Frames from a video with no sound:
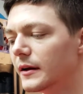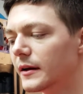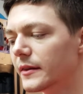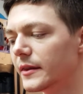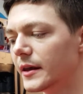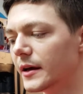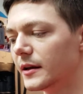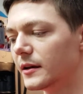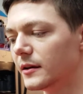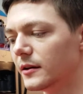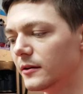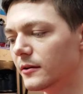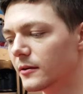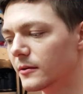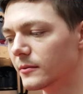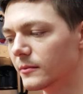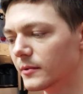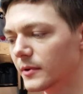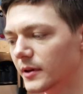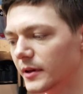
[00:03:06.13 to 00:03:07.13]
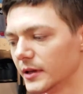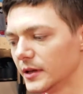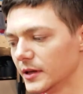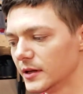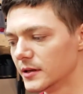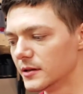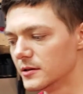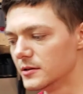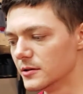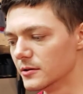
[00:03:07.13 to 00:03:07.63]
then you don't really need
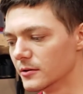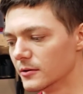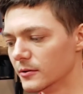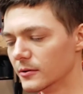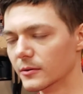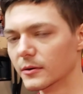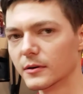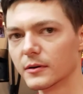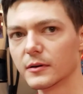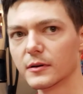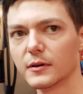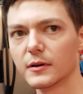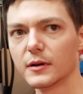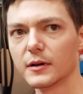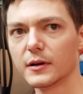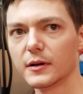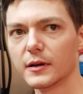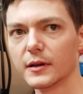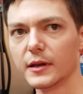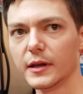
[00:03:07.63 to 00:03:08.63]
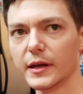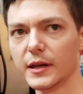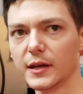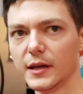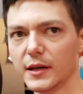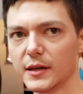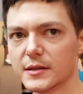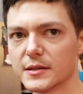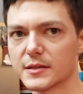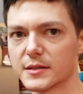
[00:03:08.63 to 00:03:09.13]
to do
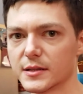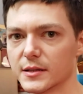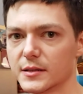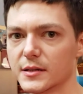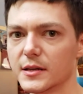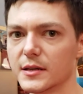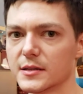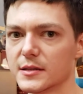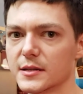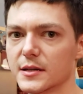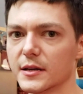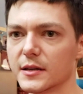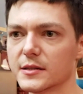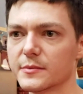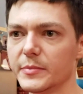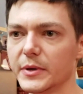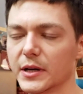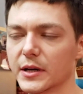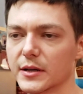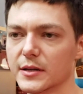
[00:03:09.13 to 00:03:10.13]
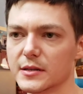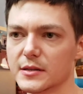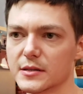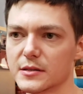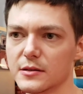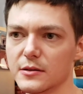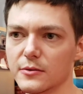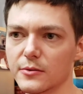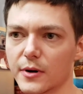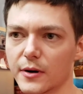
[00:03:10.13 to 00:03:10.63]
any statistics because
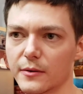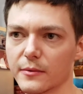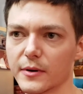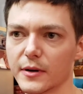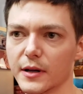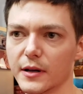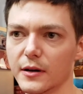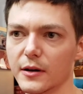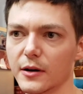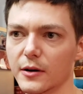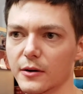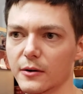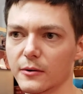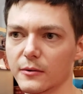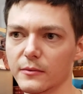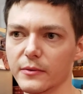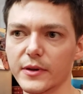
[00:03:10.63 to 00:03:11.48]
you already know